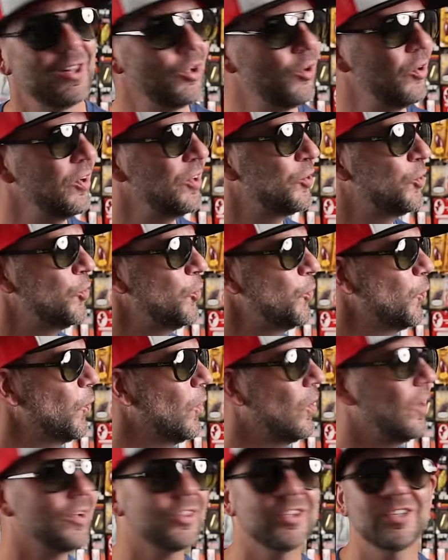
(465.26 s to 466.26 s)
Learning to
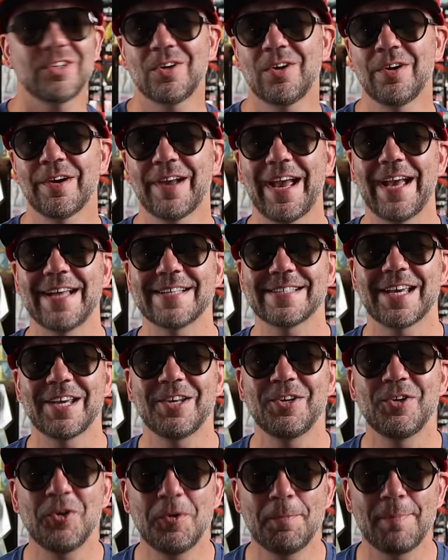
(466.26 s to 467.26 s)
walk the dog as
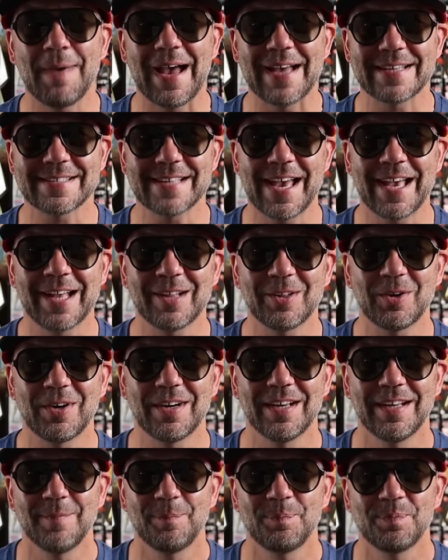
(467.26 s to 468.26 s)
a new bass
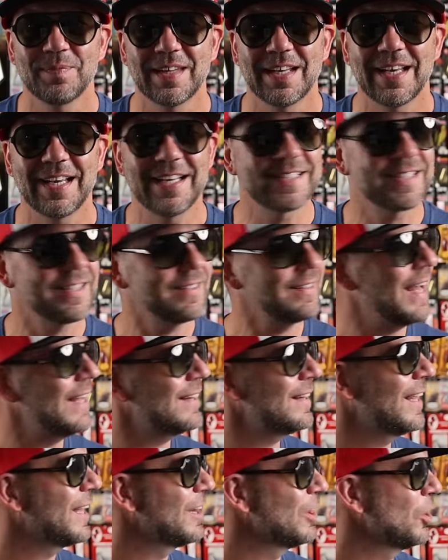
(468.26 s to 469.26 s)
angler is a
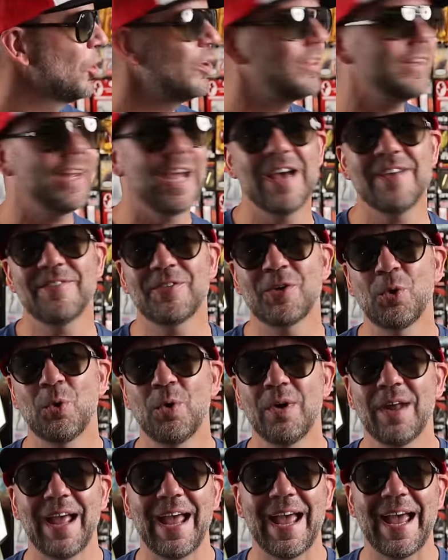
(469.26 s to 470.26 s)
lot like learning the F
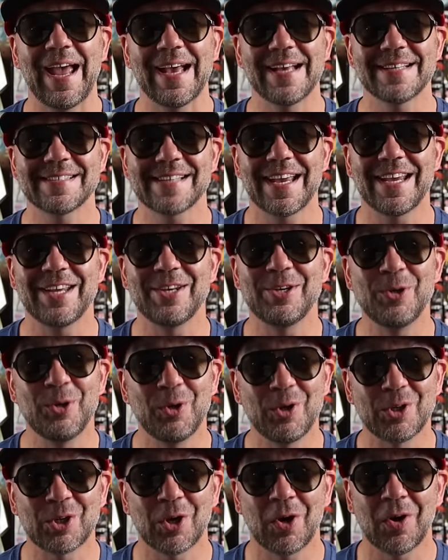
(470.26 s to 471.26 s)
chord as a
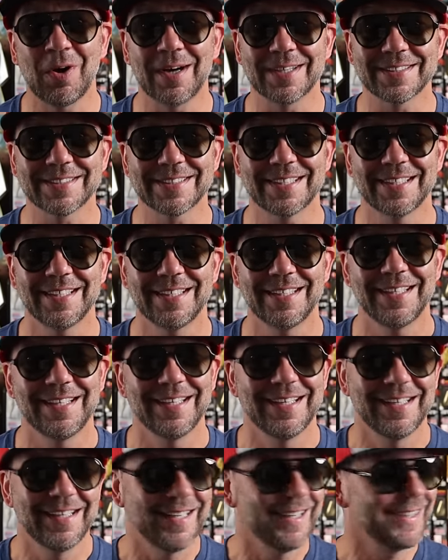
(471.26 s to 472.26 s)
new guitarist.
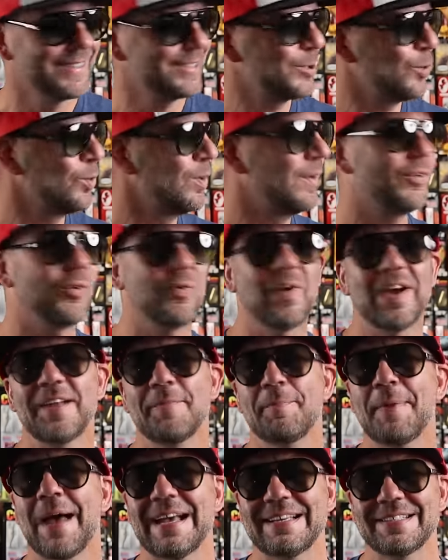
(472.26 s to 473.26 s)
It's sort of a
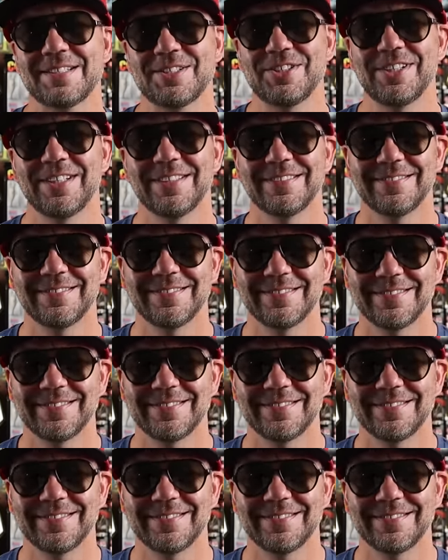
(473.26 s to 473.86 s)
rite of passage.